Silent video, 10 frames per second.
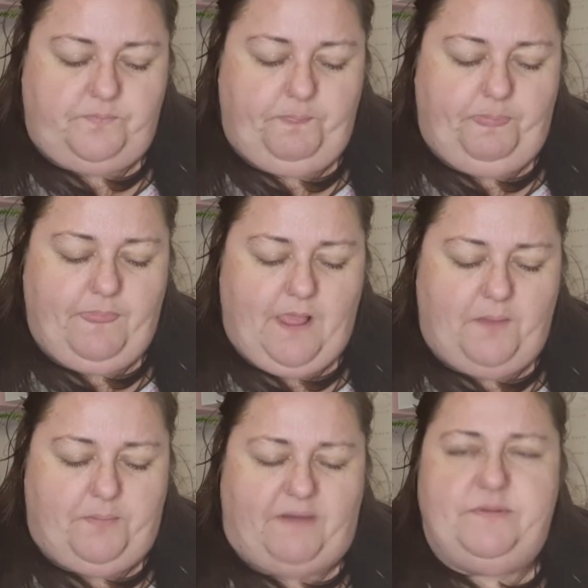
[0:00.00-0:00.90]

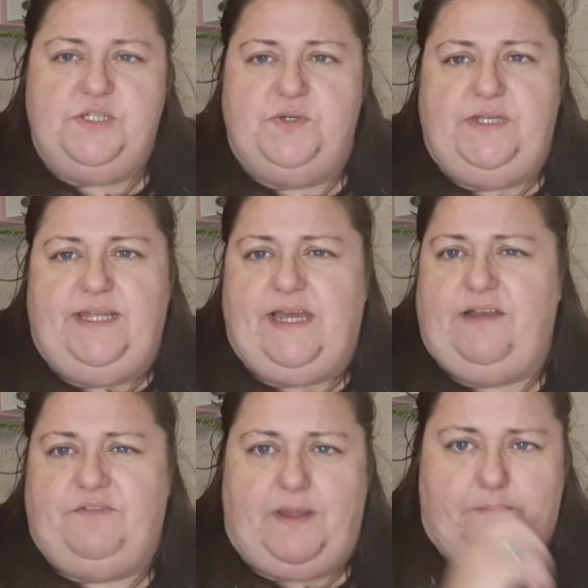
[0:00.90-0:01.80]
but I've been doing it in
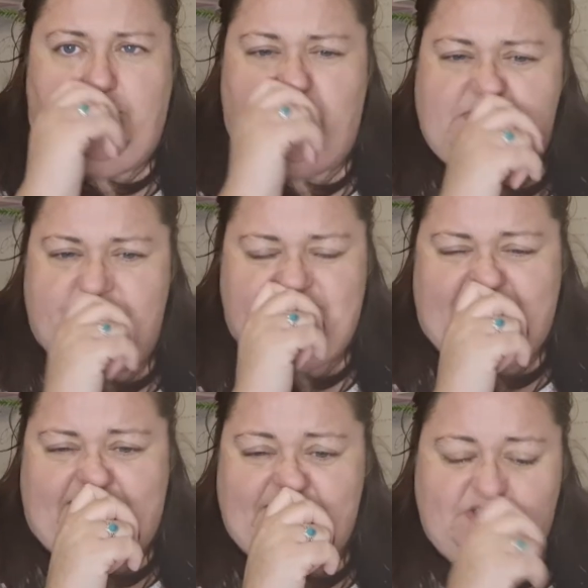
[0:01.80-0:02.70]
kind of like blocks of
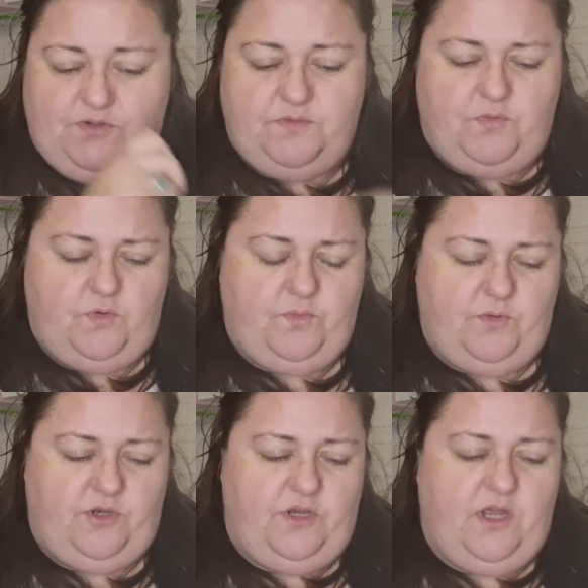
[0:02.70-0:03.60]
10. So at the
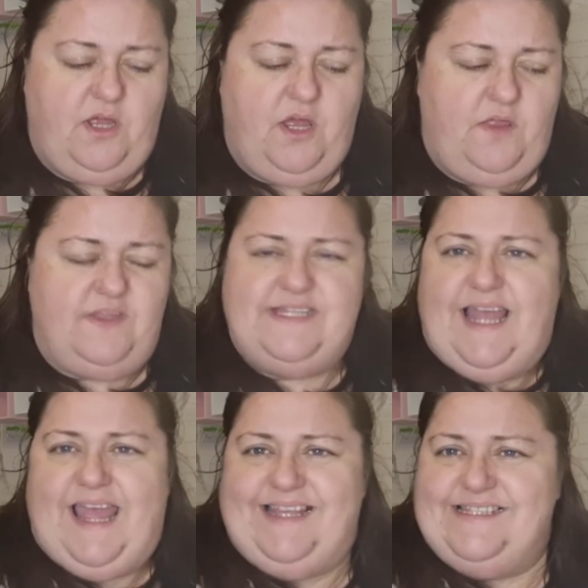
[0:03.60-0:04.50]
moment, there's
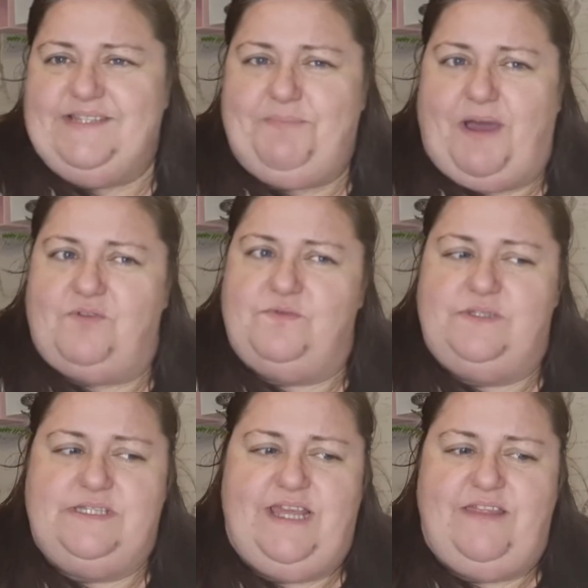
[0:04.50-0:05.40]
like
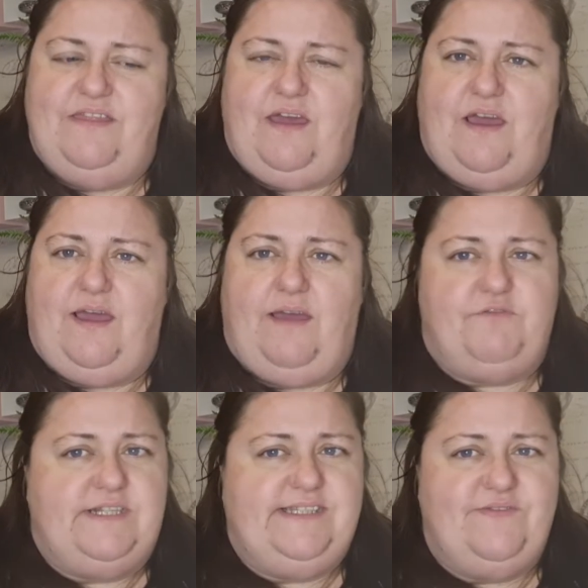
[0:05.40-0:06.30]
£80 in there.
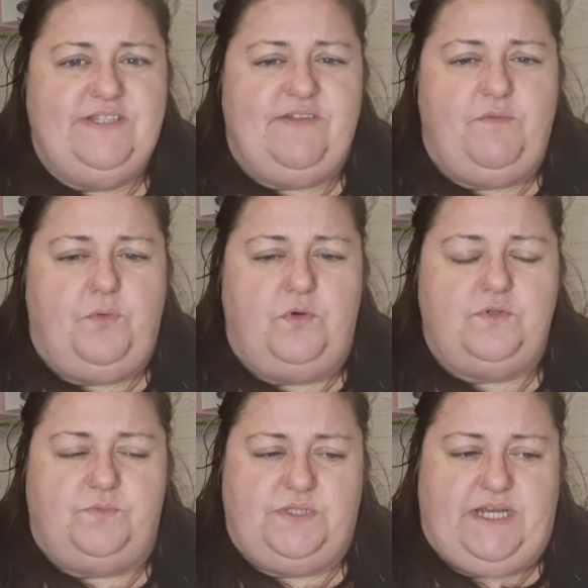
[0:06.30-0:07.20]
I've read 77
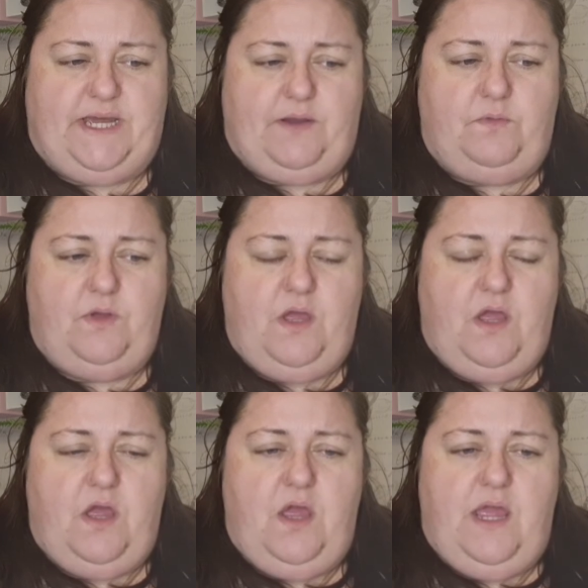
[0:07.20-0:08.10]
books up to now.
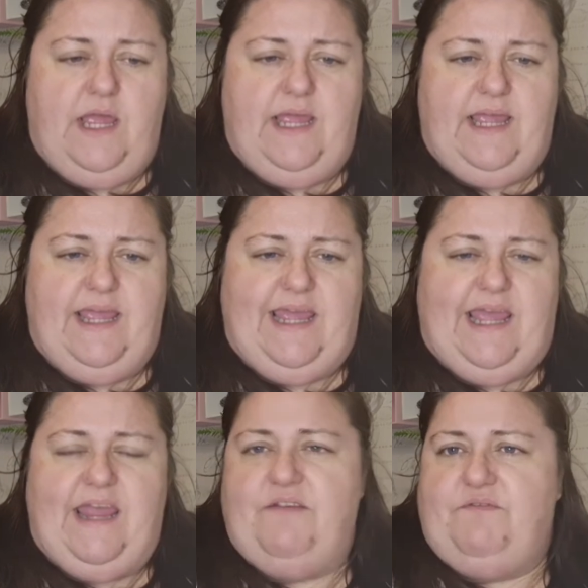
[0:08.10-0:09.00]

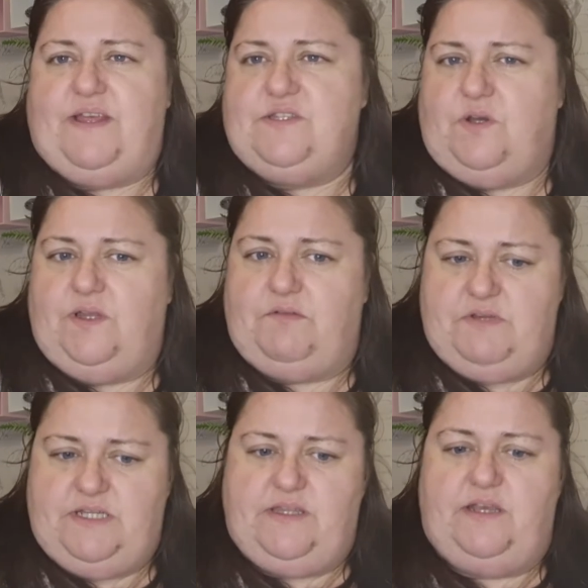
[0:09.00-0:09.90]
If that's all I
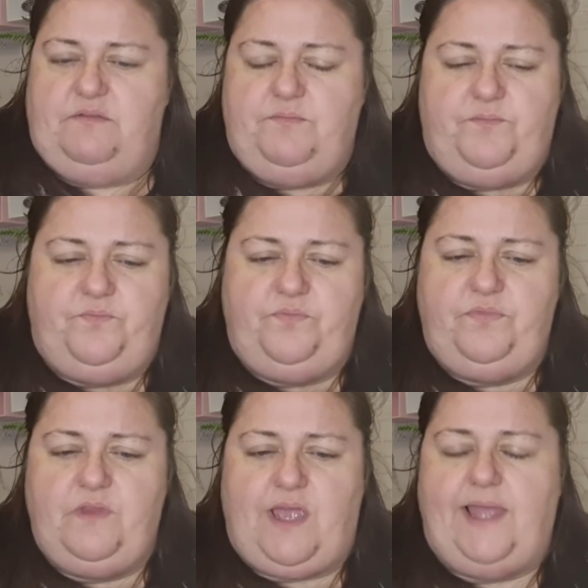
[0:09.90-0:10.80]
read, then
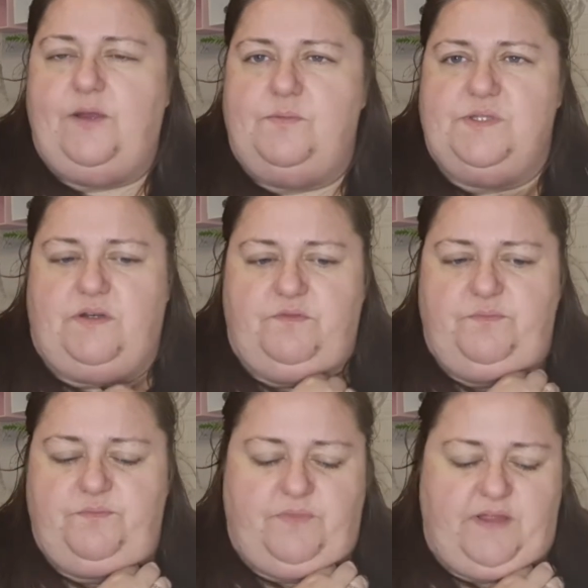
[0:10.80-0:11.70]
I owe myself
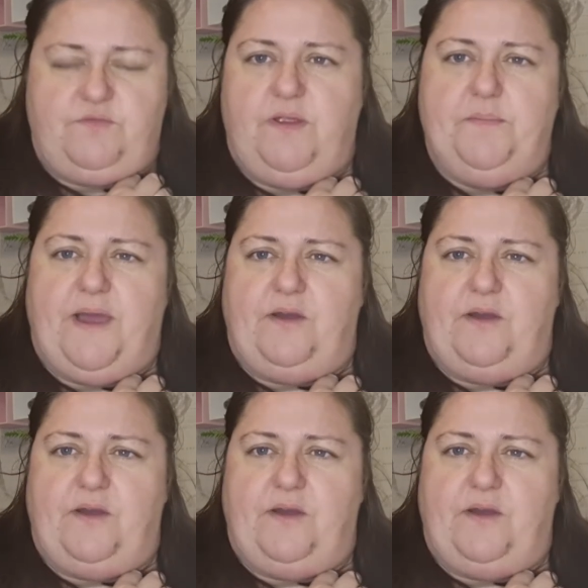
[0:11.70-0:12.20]
like £3.